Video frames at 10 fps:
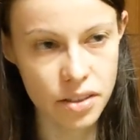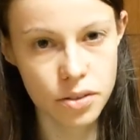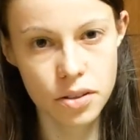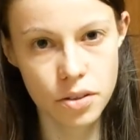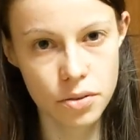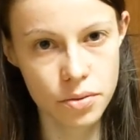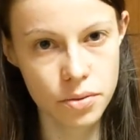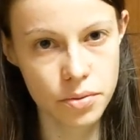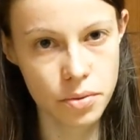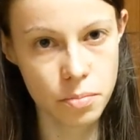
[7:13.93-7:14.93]
I could go
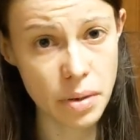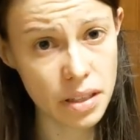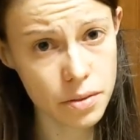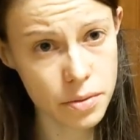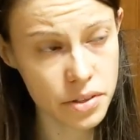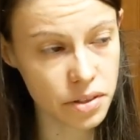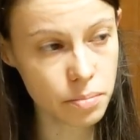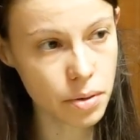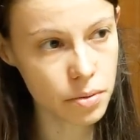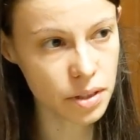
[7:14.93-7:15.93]
through Belarus
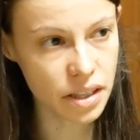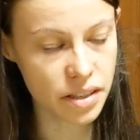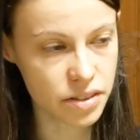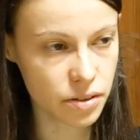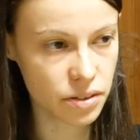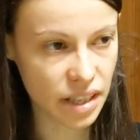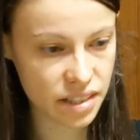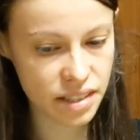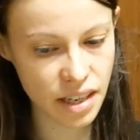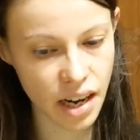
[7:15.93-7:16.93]
and Poland, so
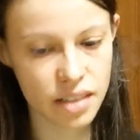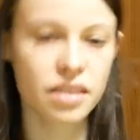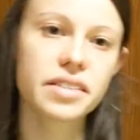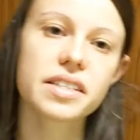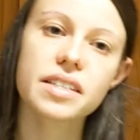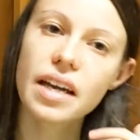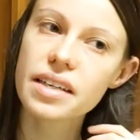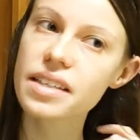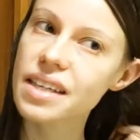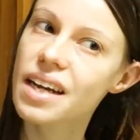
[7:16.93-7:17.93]
that's kind of not
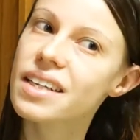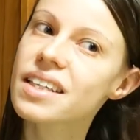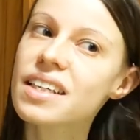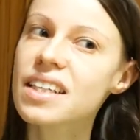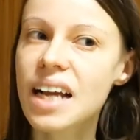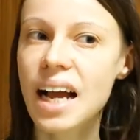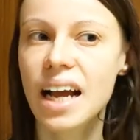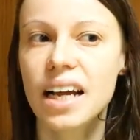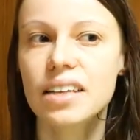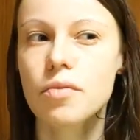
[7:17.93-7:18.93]
decided yet.
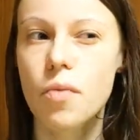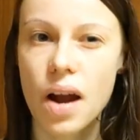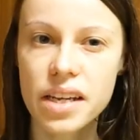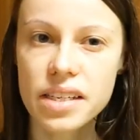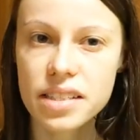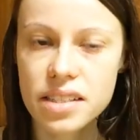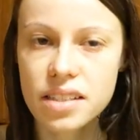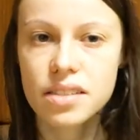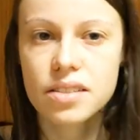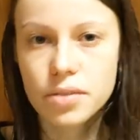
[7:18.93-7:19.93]
And why
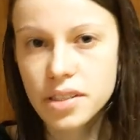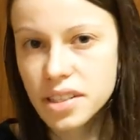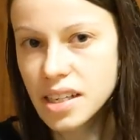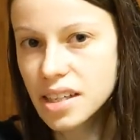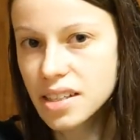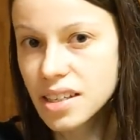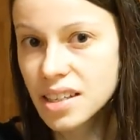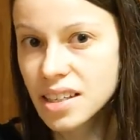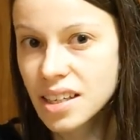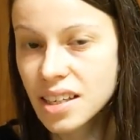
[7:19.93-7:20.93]
isn't it certain yet?
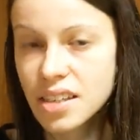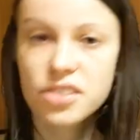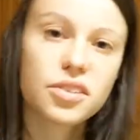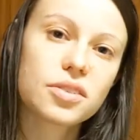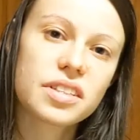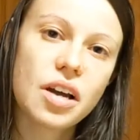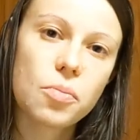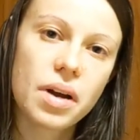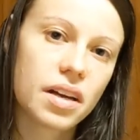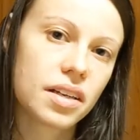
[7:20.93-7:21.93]
So
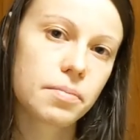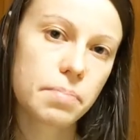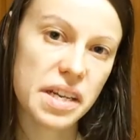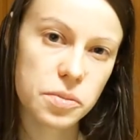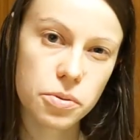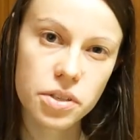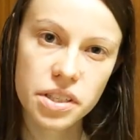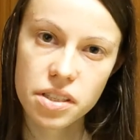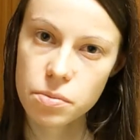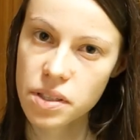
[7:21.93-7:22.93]
now my
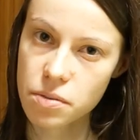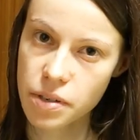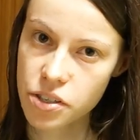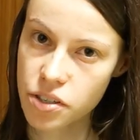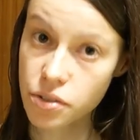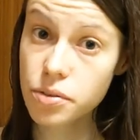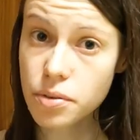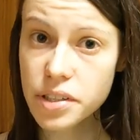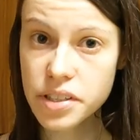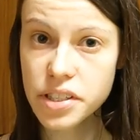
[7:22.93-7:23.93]
passport is with the Russian
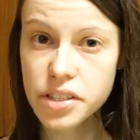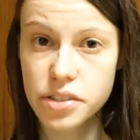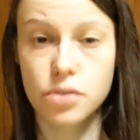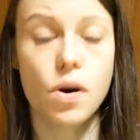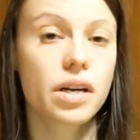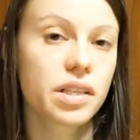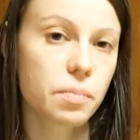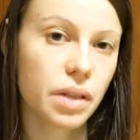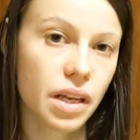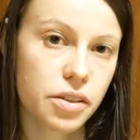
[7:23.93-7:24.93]
authorities, so I
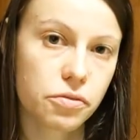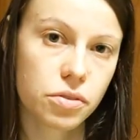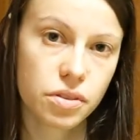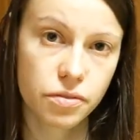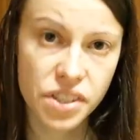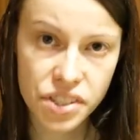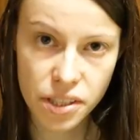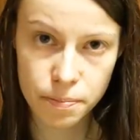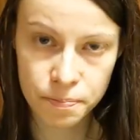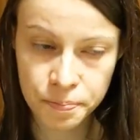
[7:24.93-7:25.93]
applied for a
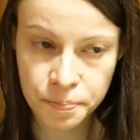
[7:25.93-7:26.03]
visa,